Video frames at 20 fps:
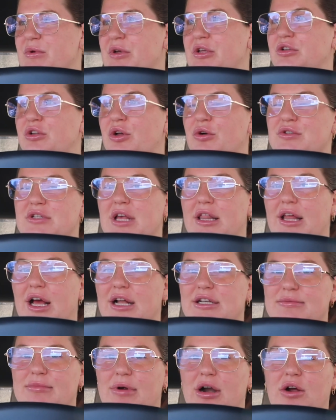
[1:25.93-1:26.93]
We close on
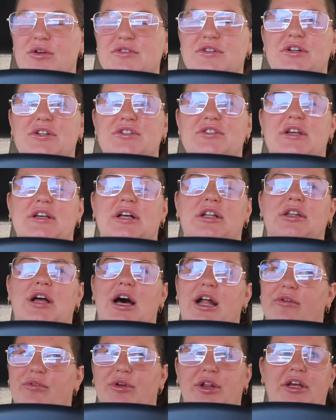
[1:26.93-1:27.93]
that tomorrow, so there's like a
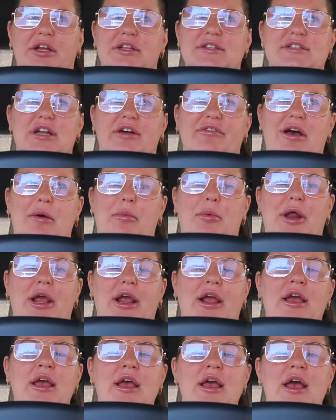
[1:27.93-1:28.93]
lot of really good stuff
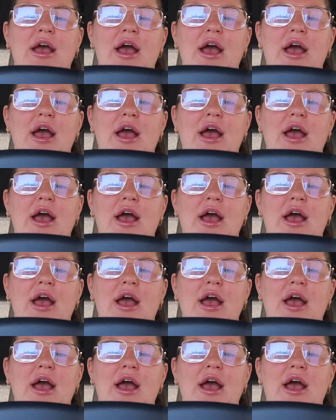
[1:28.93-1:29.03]
happening.